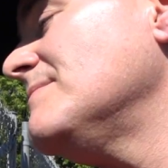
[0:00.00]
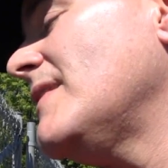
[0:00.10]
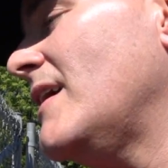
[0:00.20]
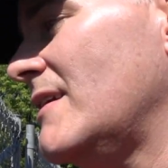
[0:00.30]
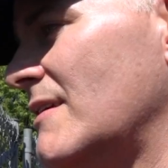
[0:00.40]

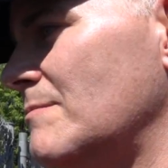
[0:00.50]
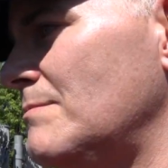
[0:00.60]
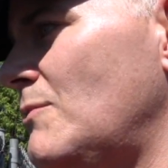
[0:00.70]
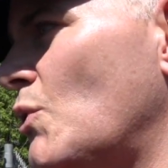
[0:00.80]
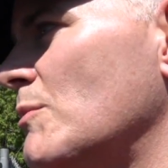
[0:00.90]
And
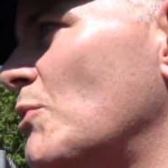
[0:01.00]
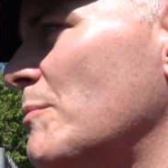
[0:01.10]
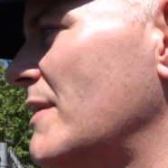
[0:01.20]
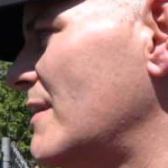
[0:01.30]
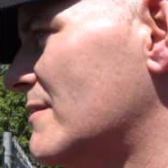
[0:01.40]
then more and
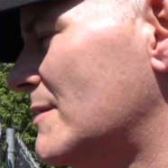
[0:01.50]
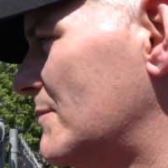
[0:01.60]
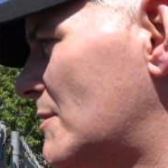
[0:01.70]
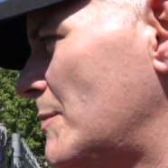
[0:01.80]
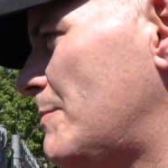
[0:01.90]
more media
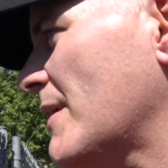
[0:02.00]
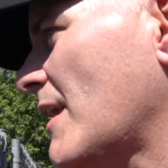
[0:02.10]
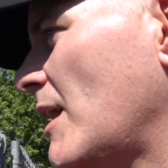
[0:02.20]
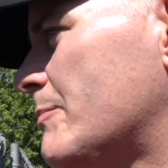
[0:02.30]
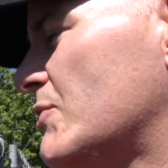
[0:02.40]
seems to be
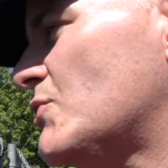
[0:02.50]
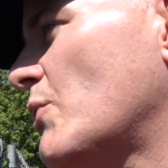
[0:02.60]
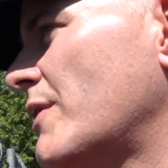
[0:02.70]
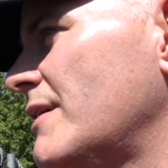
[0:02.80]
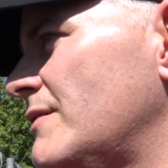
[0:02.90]
picking up the
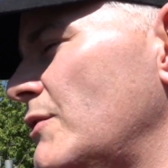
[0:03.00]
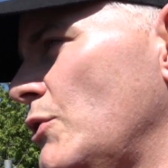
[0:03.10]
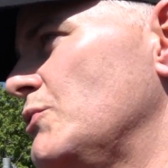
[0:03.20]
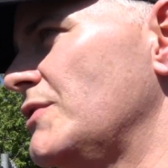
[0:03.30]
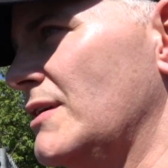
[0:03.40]
story, and they're
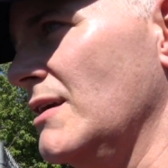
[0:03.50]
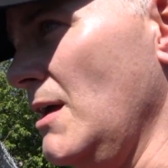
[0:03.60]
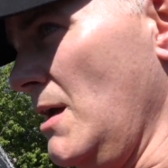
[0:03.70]
using